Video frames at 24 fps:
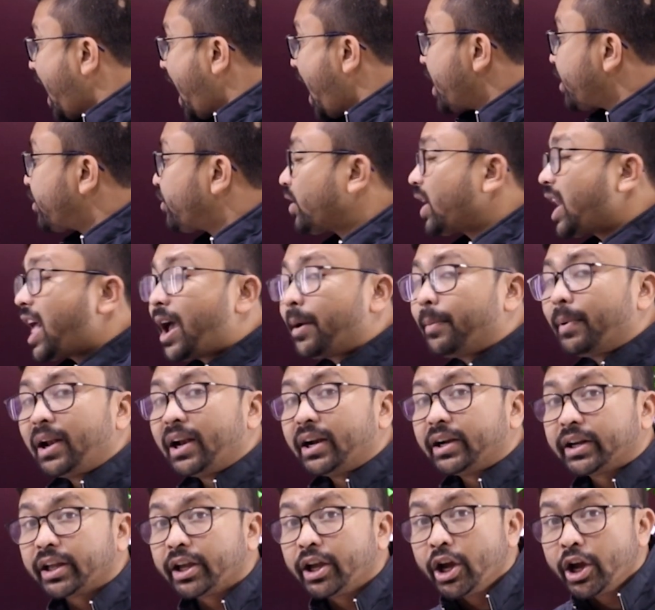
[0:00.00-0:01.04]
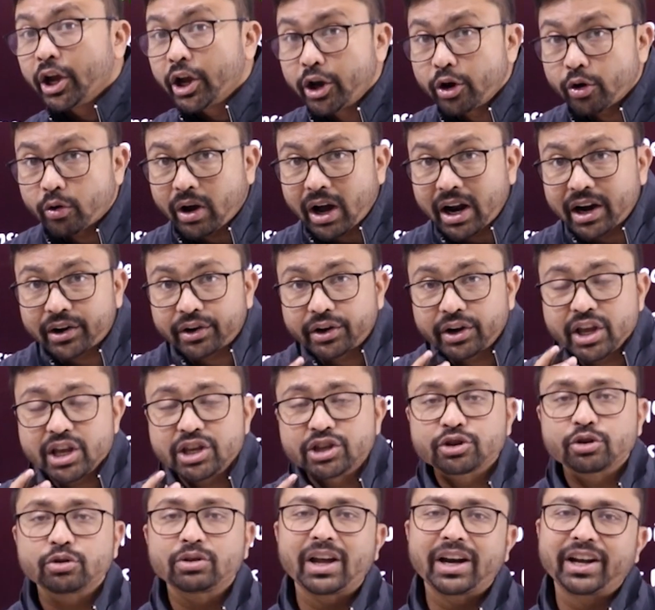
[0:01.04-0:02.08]
And reliability, you can
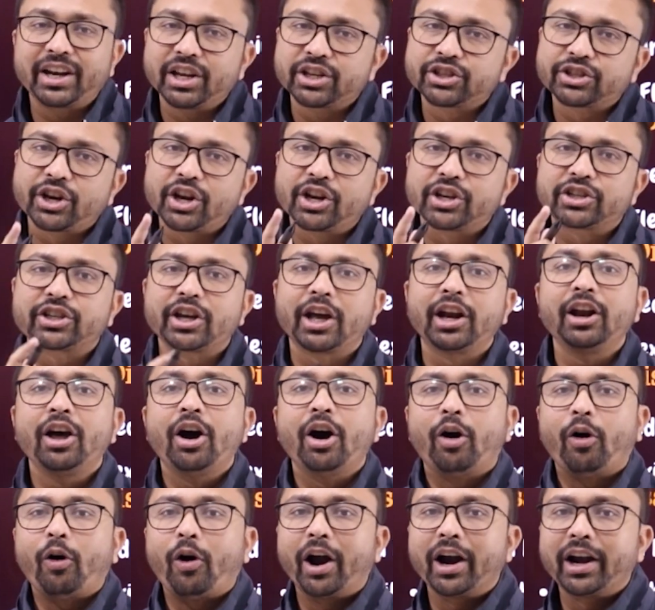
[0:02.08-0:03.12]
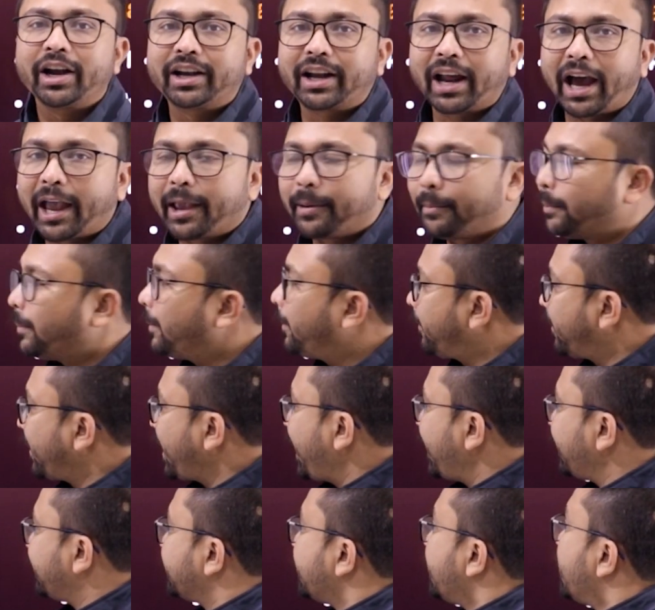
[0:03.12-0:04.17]
reach to the destination on time,
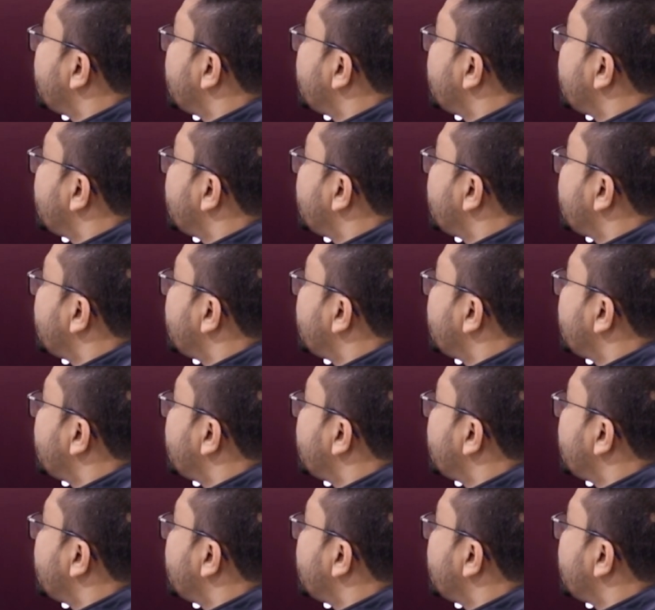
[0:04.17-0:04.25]
right?